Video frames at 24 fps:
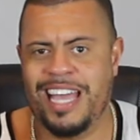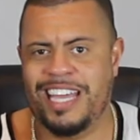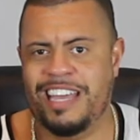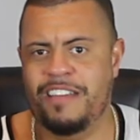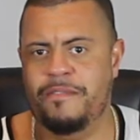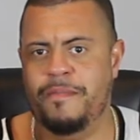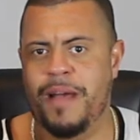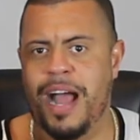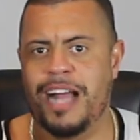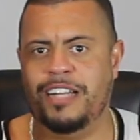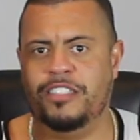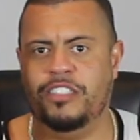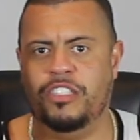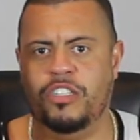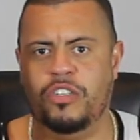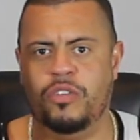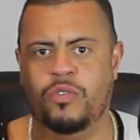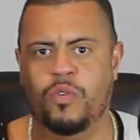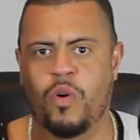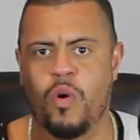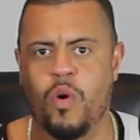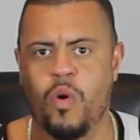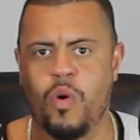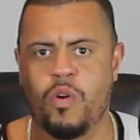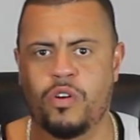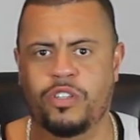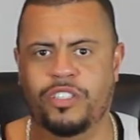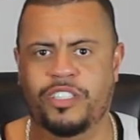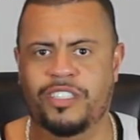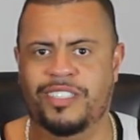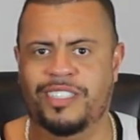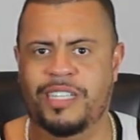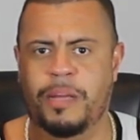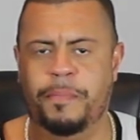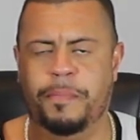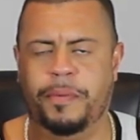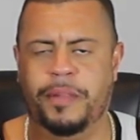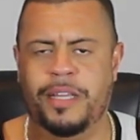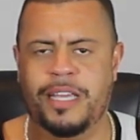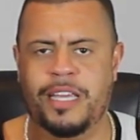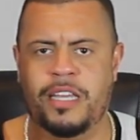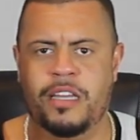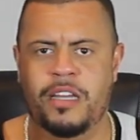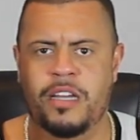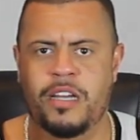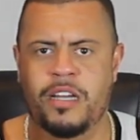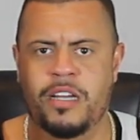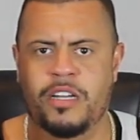give back to you, or just simply